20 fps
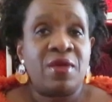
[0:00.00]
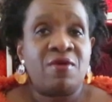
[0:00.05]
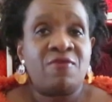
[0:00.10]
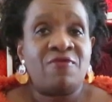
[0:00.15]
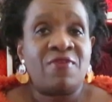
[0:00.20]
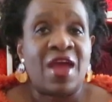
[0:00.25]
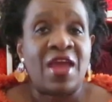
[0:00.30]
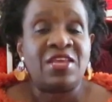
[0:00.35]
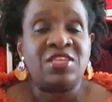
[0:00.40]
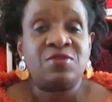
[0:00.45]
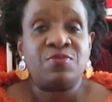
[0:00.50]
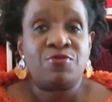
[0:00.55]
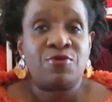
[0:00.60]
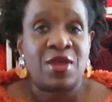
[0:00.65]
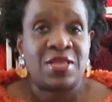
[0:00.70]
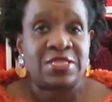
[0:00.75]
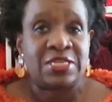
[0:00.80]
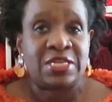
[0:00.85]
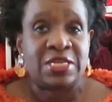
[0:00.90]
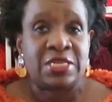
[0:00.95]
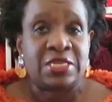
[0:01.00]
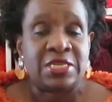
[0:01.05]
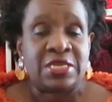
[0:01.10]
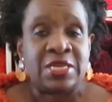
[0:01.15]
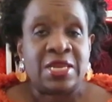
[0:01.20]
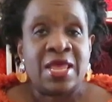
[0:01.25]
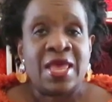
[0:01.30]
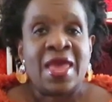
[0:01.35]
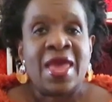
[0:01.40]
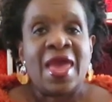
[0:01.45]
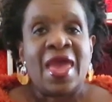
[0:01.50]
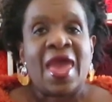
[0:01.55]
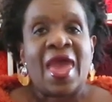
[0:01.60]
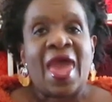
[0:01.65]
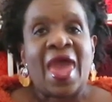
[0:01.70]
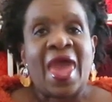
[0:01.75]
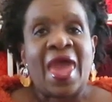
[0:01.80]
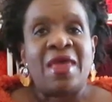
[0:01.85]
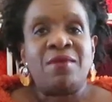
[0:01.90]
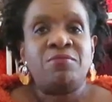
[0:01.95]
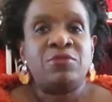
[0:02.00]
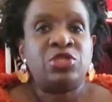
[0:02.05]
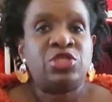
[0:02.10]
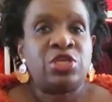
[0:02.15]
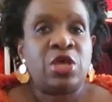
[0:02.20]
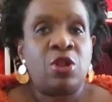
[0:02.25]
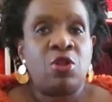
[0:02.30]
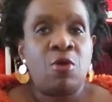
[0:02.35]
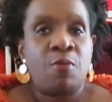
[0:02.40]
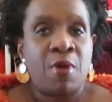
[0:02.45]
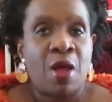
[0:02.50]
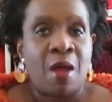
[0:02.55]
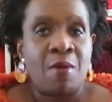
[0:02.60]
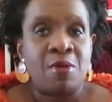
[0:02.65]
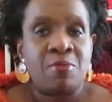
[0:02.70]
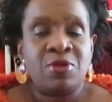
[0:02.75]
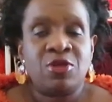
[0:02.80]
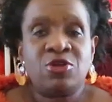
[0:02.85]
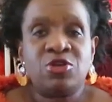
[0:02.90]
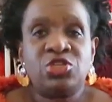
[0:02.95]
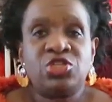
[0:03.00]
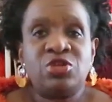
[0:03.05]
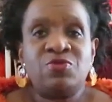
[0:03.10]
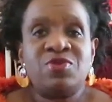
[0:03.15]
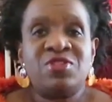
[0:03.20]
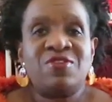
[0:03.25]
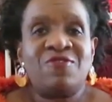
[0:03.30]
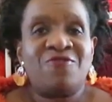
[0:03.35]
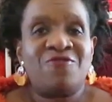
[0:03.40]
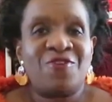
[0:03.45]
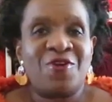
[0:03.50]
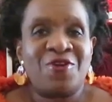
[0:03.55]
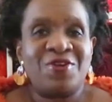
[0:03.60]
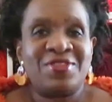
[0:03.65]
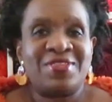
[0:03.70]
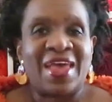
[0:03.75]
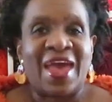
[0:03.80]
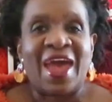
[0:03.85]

vice president, and Michelle Obama because she was the first